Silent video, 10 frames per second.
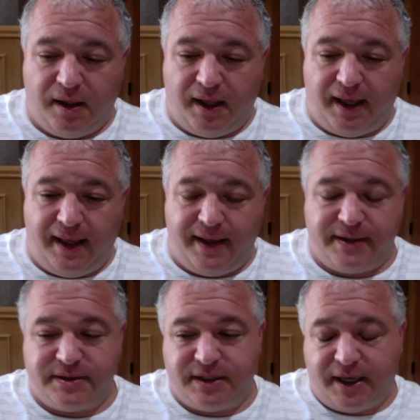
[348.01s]

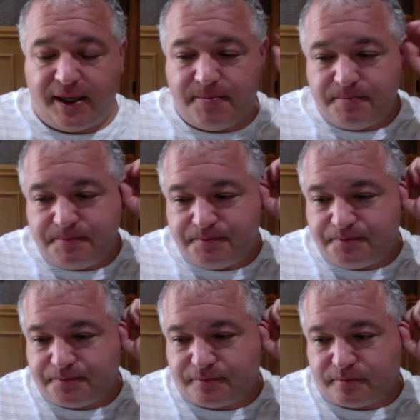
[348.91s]
and um
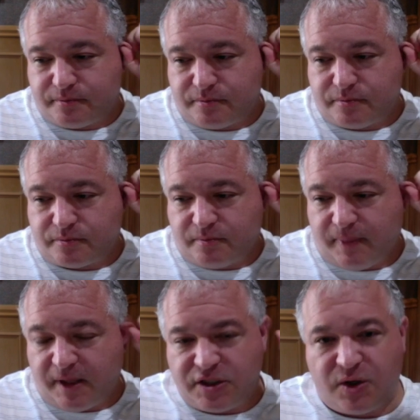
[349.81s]

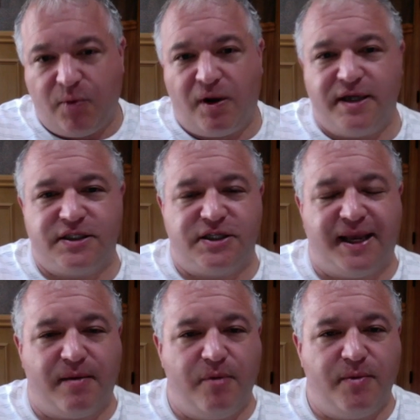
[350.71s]
so I wanted to
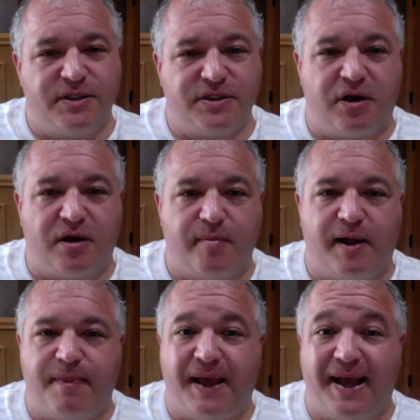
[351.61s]
take a moment to talk
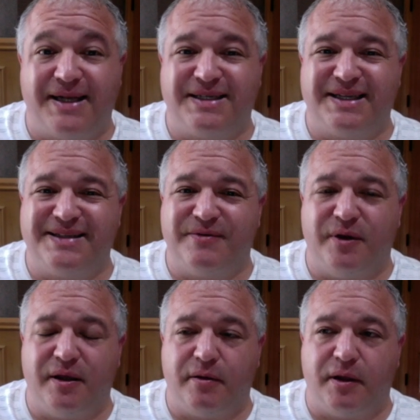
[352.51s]
about that
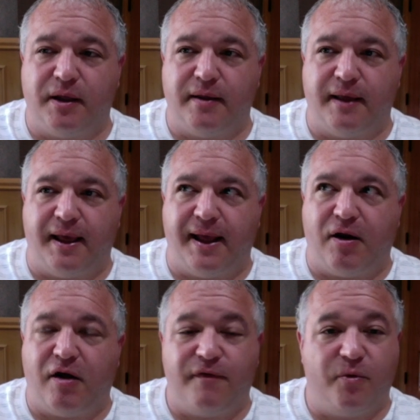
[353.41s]
eh, and
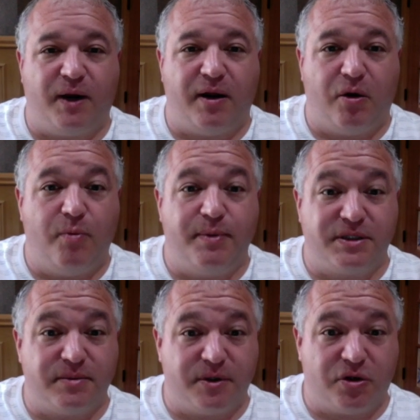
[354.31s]
offer what I hope is
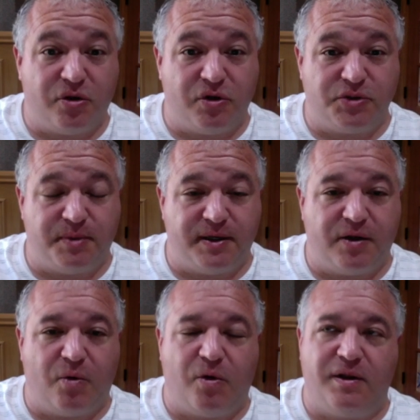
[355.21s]
some encouragement
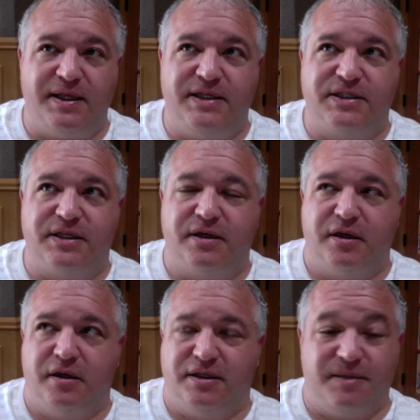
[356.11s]
or at least
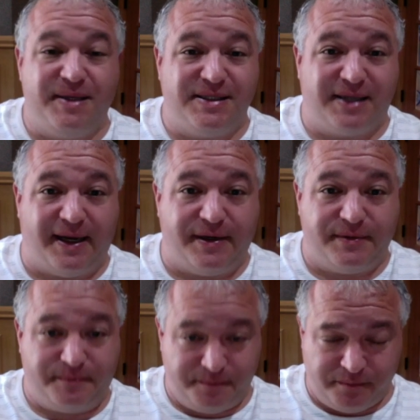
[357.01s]
some insight.
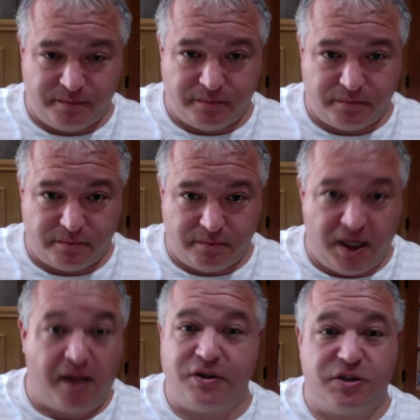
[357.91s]

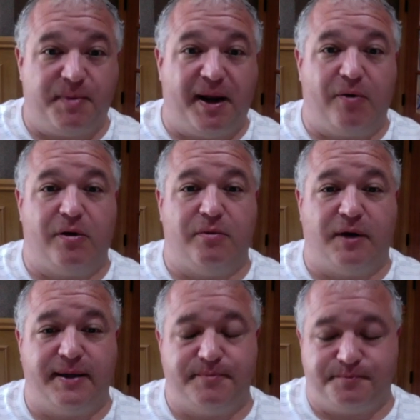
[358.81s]
Knowledge is power, right?